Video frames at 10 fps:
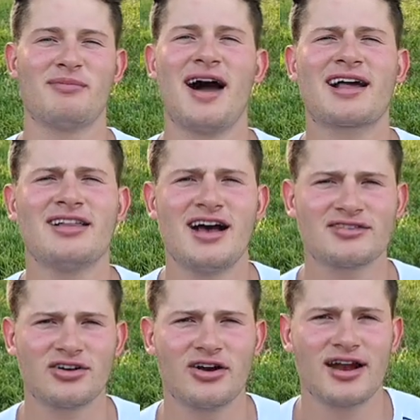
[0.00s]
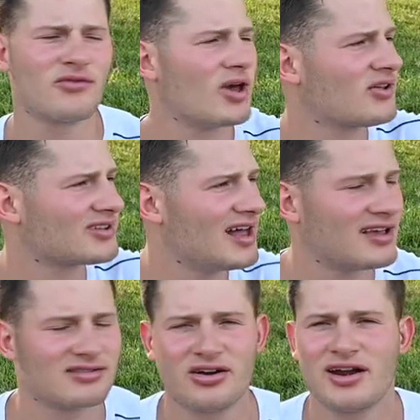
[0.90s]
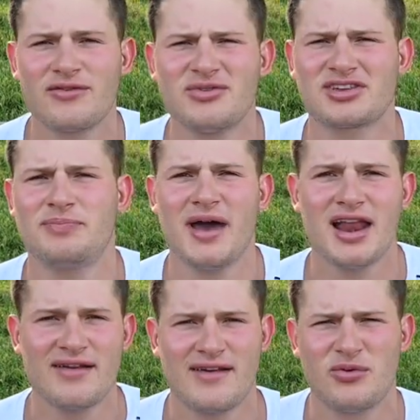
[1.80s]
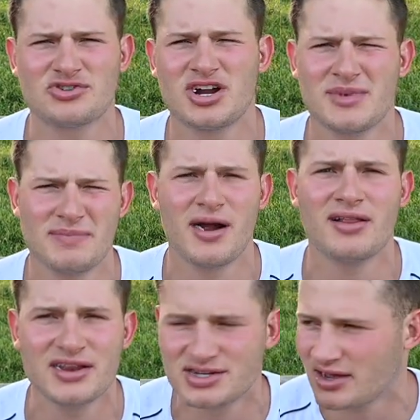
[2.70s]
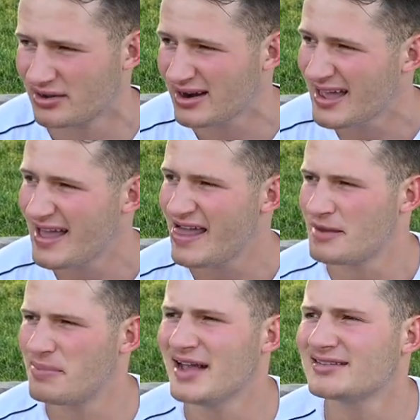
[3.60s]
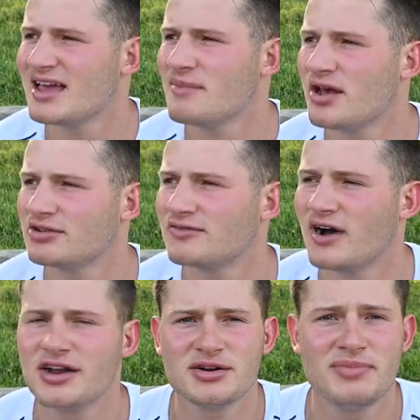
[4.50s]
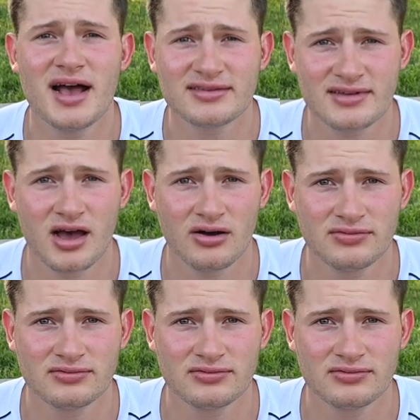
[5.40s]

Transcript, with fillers: My class hard, everyone else class hard, everyone's competitive, everyone's trying to be better than each other. Penn State makes you find your best self.